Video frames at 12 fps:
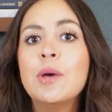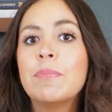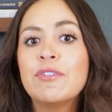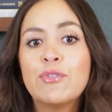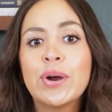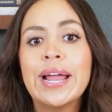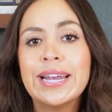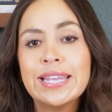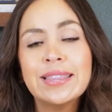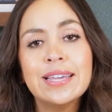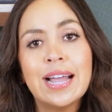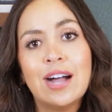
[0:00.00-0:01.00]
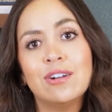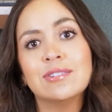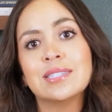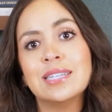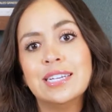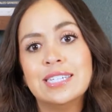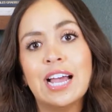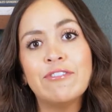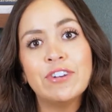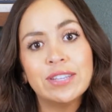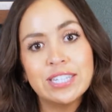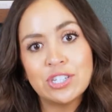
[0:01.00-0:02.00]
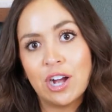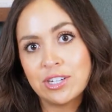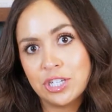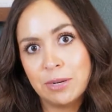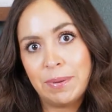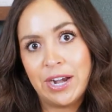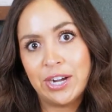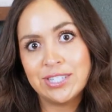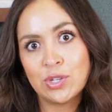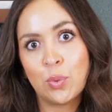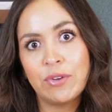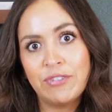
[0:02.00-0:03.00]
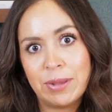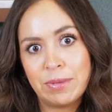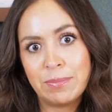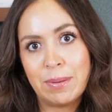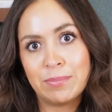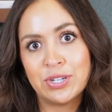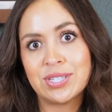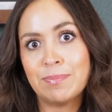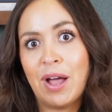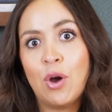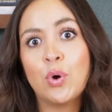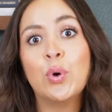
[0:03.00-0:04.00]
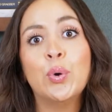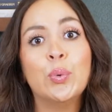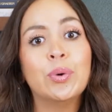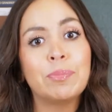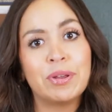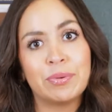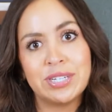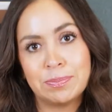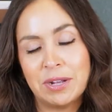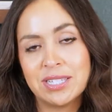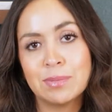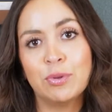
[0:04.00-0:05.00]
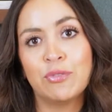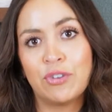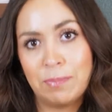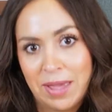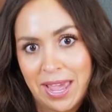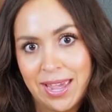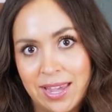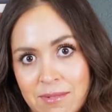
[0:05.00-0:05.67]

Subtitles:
Before anything else, definitely talk to your parents or family members about who will be responsible for paying.